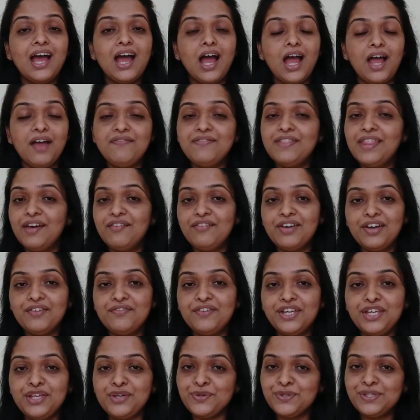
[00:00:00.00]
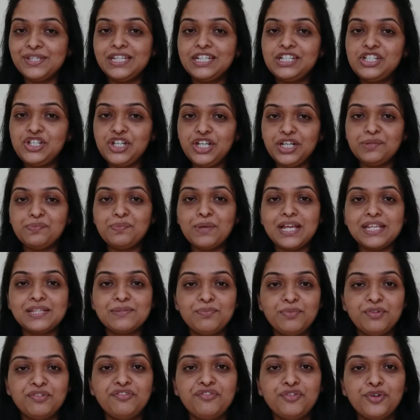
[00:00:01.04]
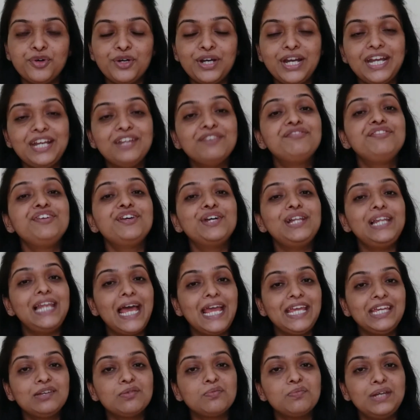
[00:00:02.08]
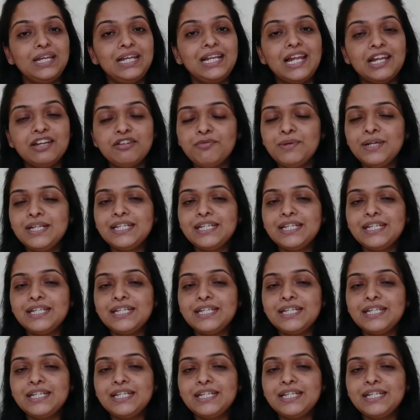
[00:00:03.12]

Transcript: I've never ever used a sheet mask before and if you're like me, let me